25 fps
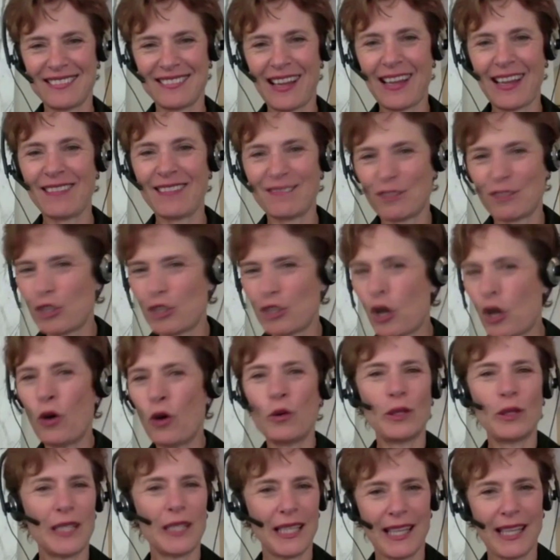I
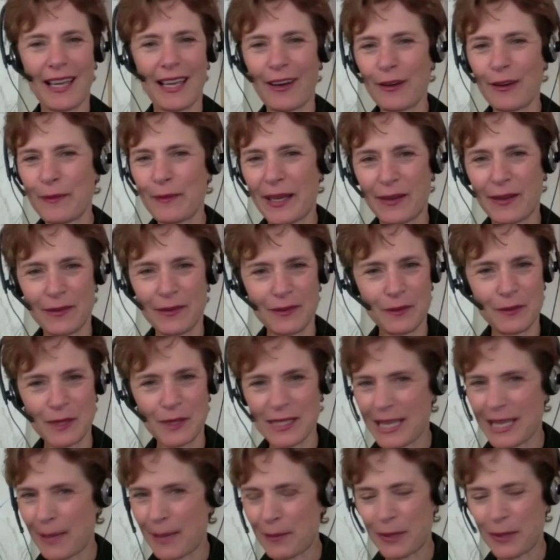totally care about
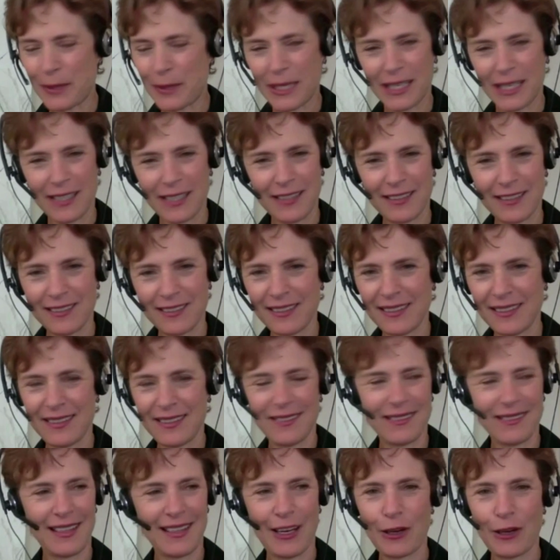what's happening here,
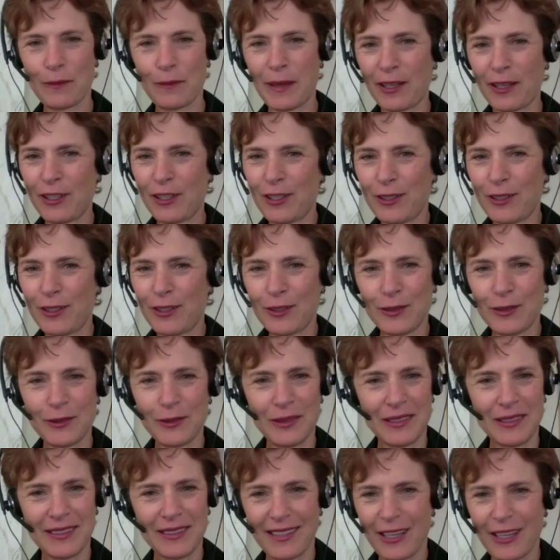care about
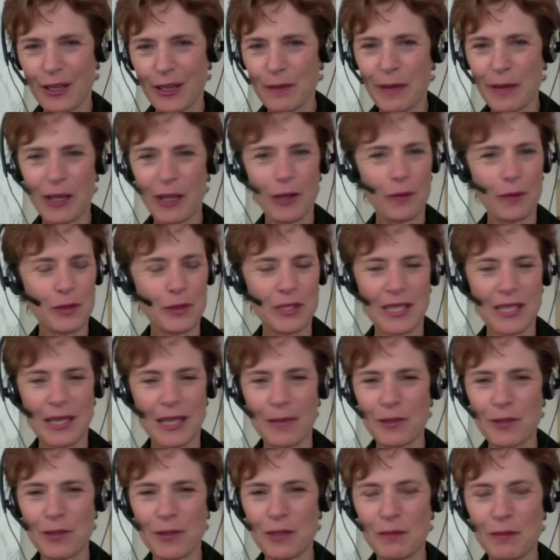you, care about your
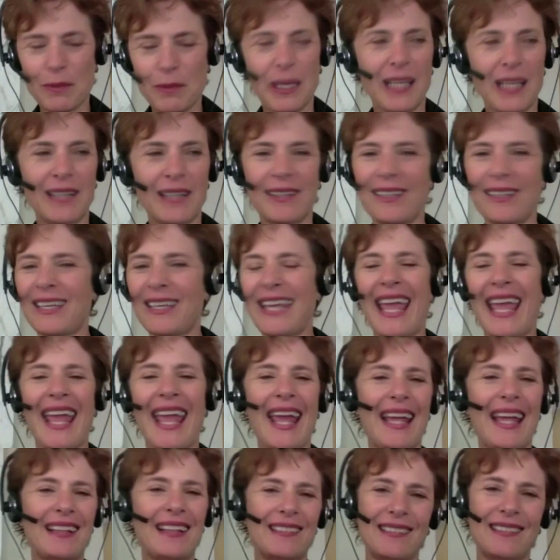perception, but you
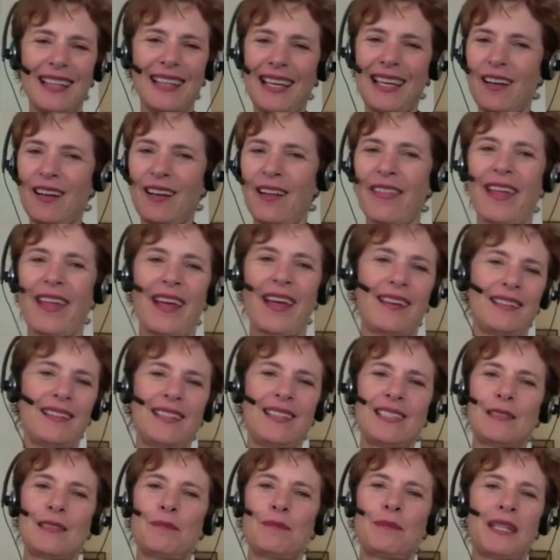can't lay all that
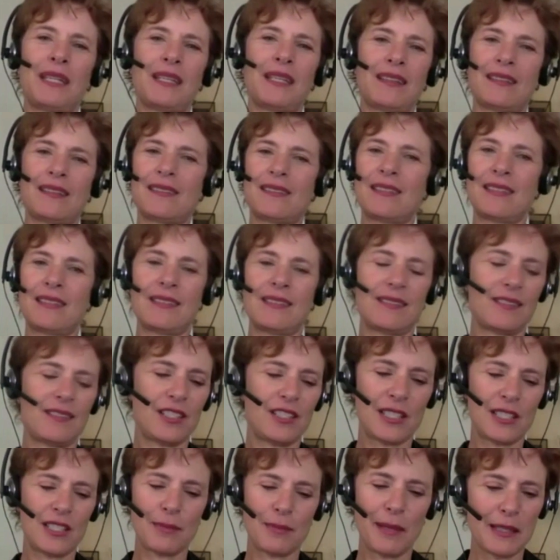into me, because it
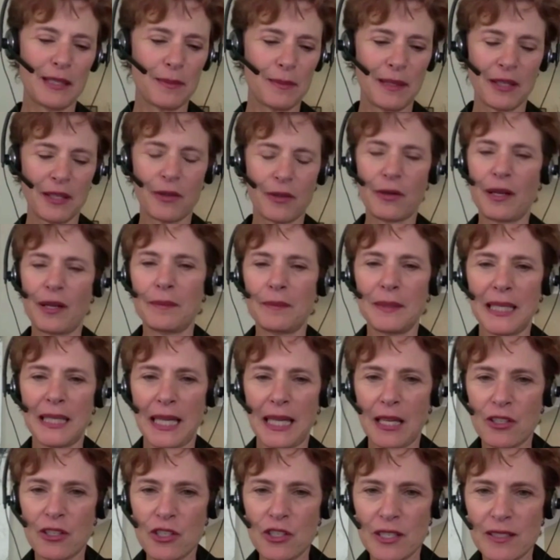just makes me
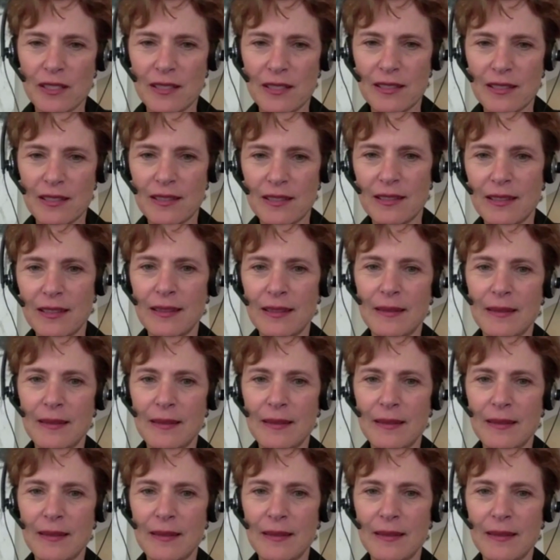incredibly anxious.